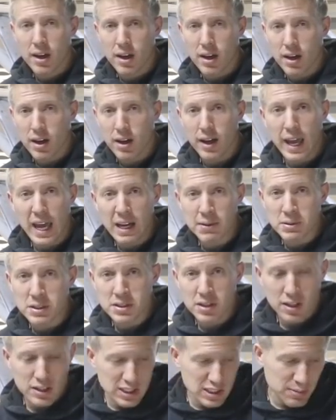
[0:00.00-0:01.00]

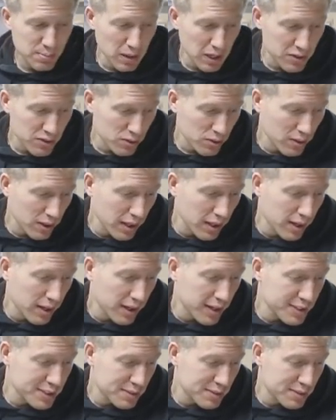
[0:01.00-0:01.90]
Amazon special, and I